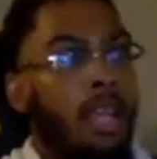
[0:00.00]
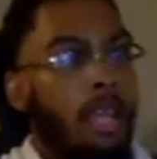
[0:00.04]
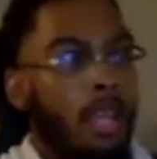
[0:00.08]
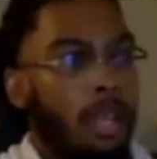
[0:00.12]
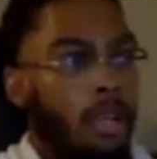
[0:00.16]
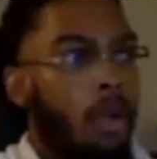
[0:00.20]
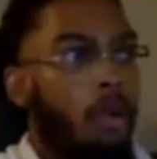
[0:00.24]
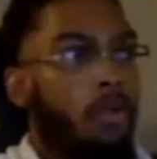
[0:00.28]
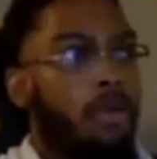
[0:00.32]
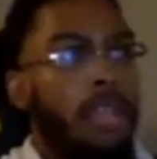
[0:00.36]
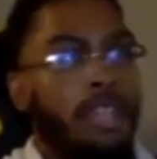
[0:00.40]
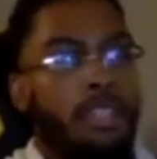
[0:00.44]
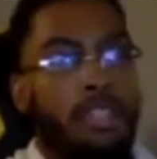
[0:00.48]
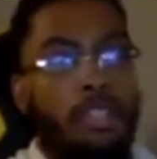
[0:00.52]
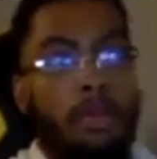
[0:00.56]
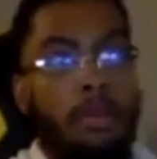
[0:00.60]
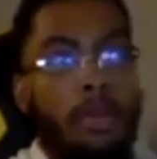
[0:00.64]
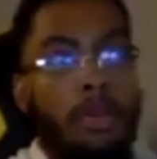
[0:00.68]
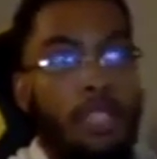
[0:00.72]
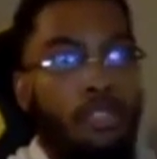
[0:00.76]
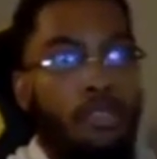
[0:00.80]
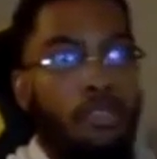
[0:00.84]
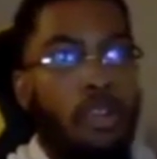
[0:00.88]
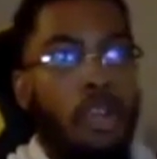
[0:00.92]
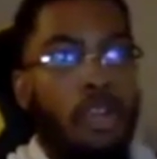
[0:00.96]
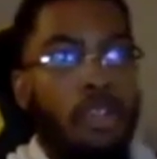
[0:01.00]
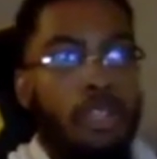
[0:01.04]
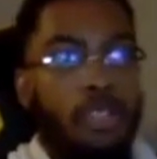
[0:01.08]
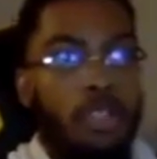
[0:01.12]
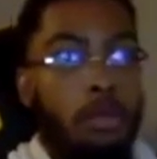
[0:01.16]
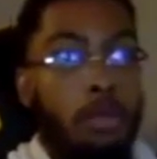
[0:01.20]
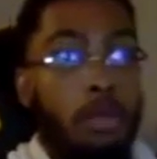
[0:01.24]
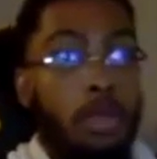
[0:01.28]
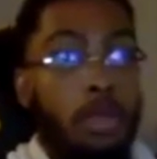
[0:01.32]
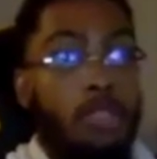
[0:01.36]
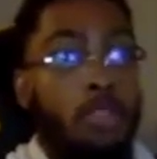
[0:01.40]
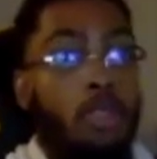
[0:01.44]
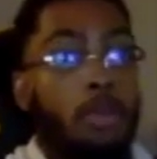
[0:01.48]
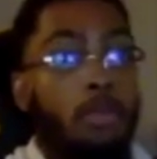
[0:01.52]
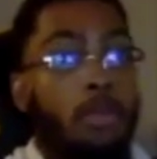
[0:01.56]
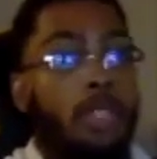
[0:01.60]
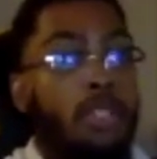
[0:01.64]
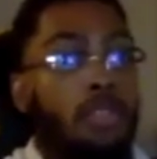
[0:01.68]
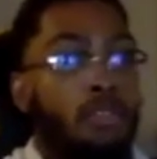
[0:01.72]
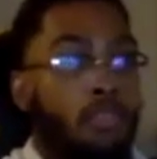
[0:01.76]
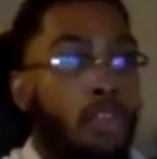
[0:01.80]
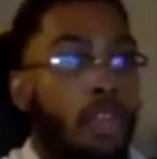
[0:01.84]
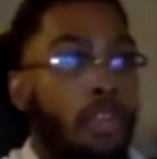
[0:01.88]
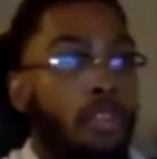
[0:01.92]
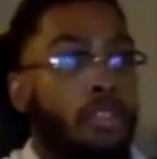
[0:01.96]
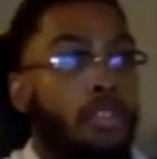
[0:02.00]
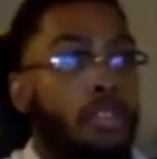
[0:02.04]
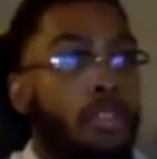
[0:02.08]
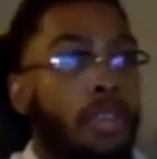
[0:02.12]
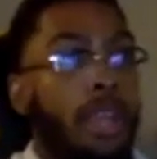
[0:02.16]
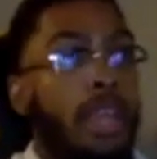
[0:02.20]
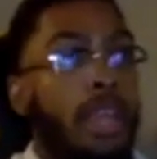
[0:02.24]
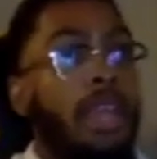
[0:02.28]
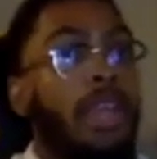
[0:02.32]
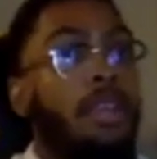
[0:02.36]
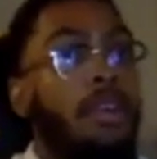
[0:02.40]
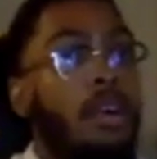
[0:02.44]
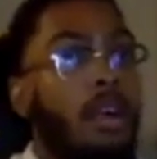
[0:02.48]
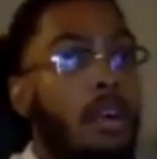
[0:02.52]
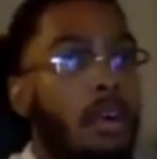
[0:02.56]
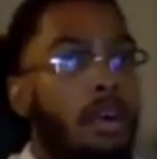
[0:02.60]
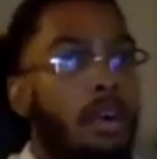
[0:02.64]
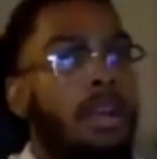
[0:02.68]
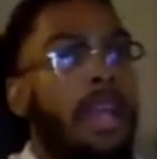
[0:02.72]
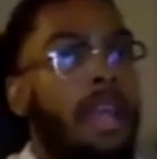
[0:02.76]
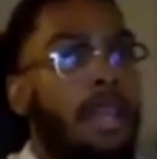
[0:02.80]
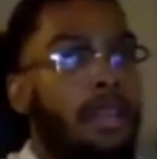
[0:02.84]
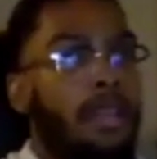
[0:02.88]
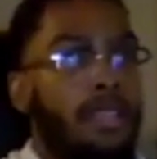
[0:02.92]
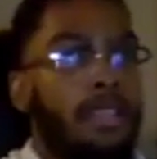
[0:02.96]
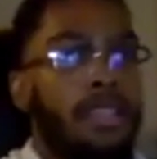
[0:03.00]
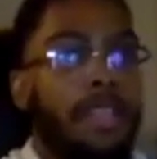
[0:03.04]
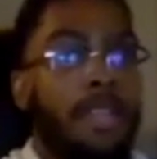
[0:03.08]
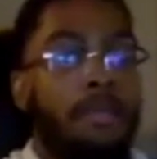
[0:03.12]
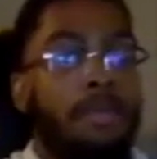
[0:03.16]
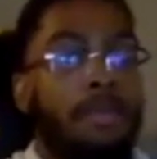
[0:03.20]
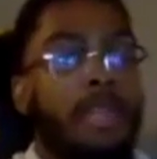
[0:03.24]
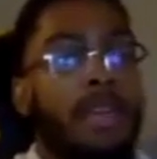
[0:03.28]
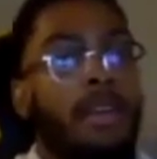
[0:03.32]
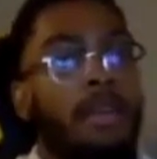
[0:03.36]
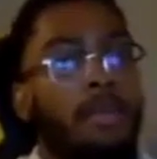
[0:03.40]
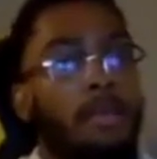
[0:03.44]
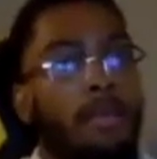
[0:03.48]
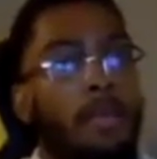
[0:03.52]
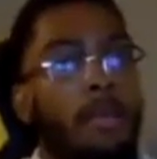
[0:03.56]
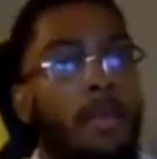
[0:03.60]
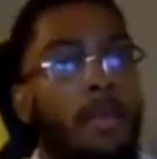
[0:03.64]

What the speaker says: okay, it's going to be structured, but it's going to be structured and hard at the same time.